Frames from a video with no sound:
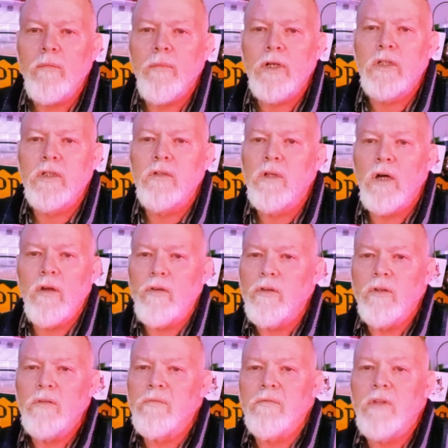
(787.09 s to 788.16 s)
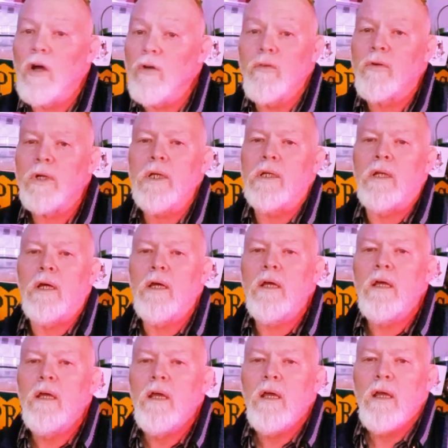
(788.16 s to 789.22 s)
But you no green.
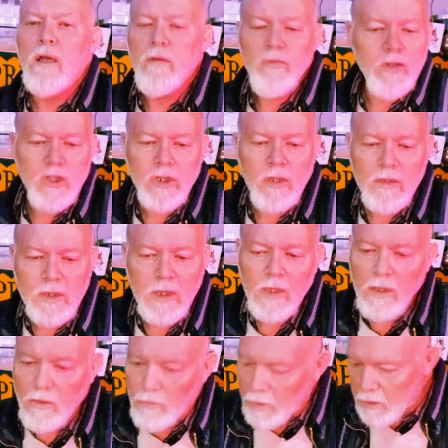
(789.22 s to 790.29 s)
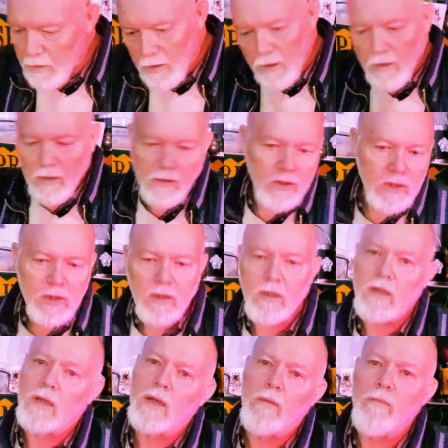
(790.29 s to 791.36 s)
If it shows any green, they're just
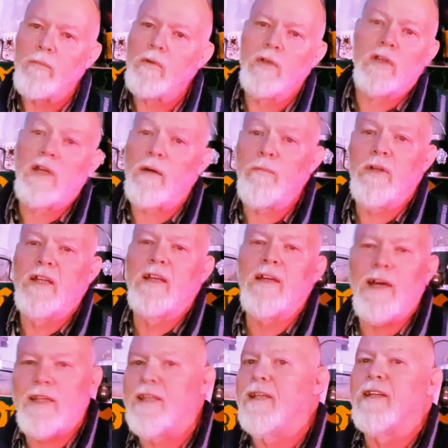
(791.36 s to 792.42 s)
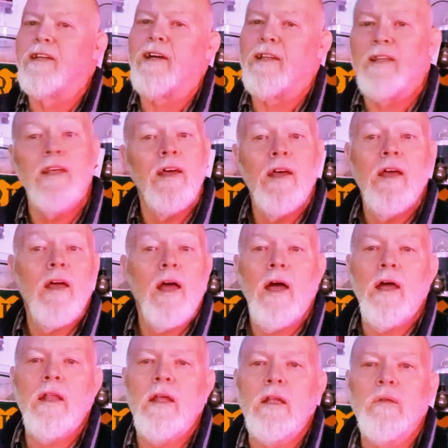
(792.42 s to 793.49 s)
going to come and cut.
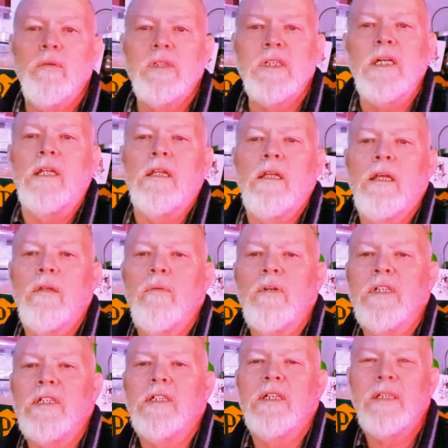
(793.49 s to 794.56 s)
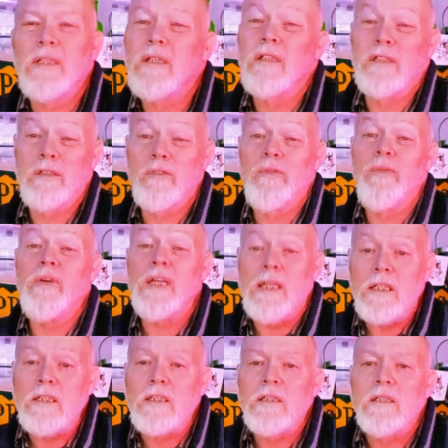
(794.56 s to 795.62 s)
And that was it. That was just this
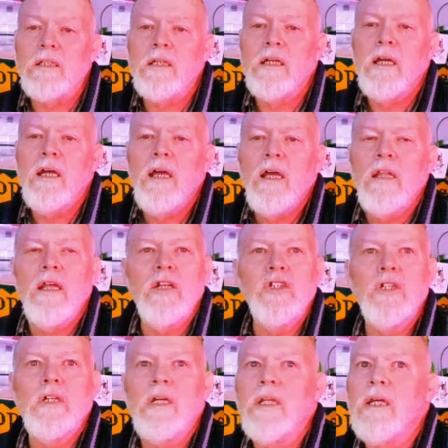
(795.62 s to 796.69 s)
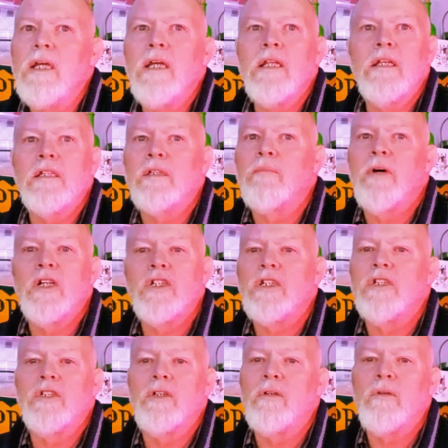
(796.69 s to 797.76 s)
feast that you can eat as much
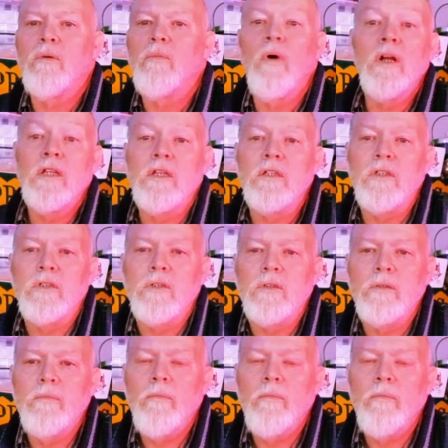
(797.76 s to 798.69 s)
as you wanted to.